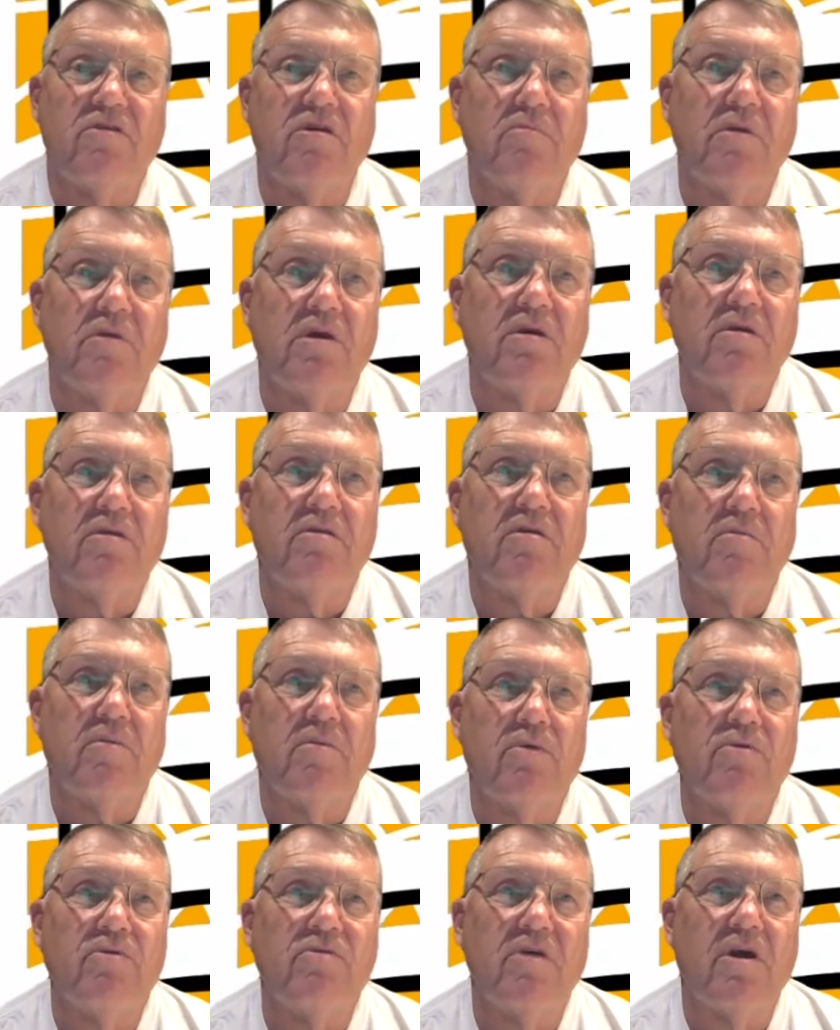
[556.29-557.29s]

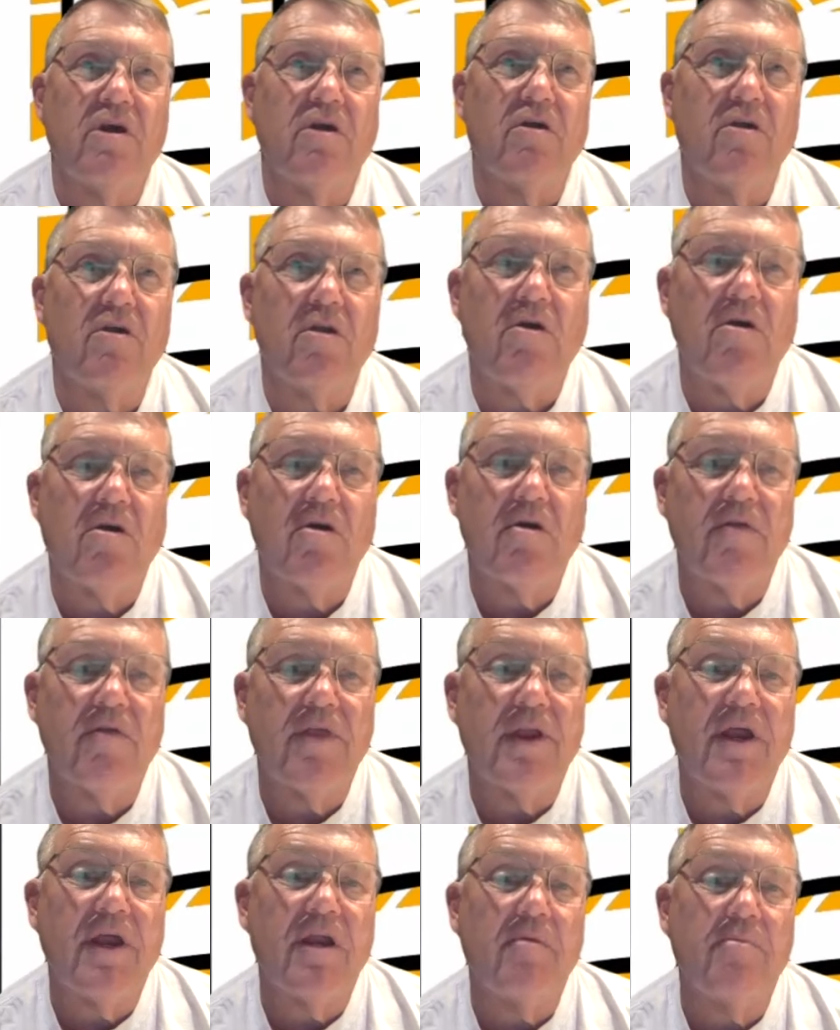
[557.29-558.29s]
Timmy was there longer
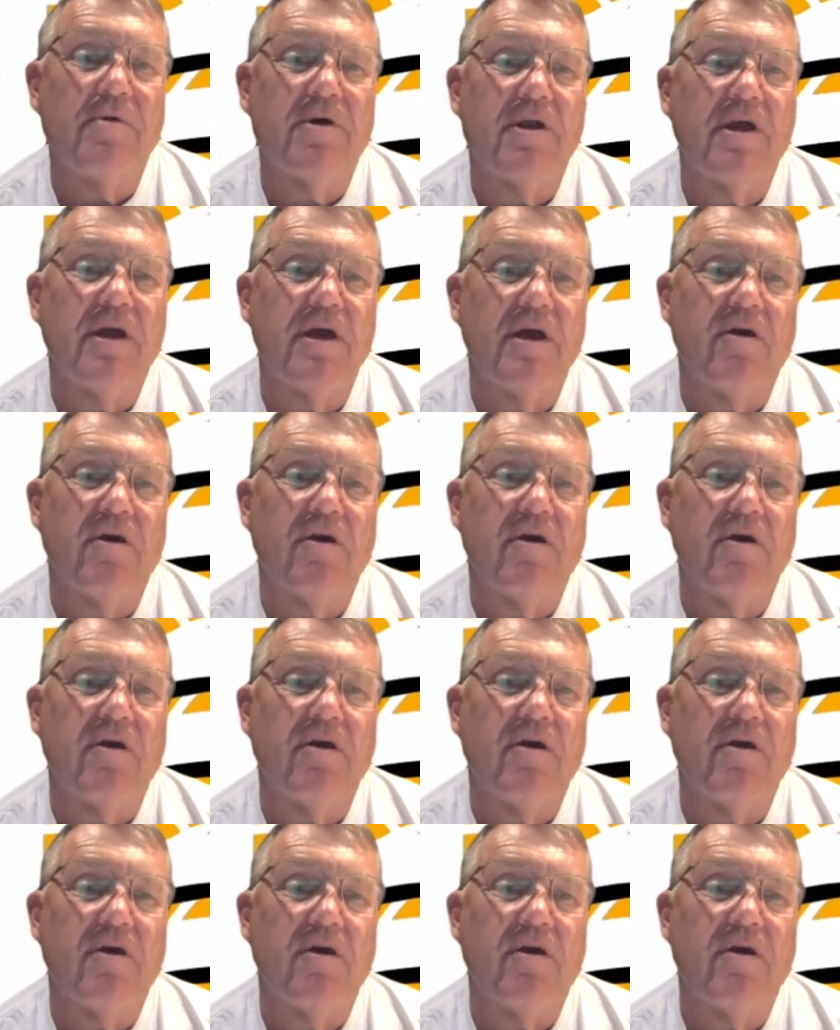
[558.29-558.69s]
than anybody